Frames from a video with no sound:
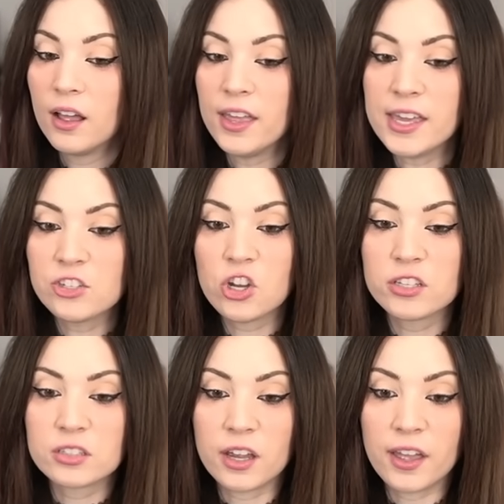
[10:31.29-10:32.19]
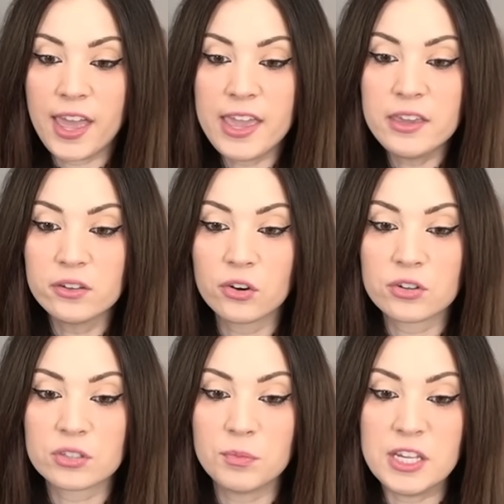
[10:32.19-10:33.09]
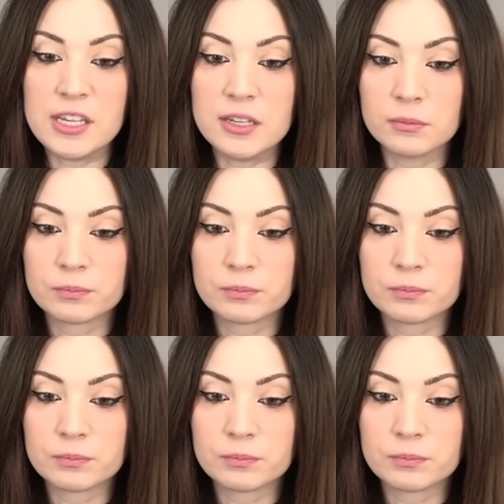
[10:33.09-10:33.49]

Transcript: it just angers me.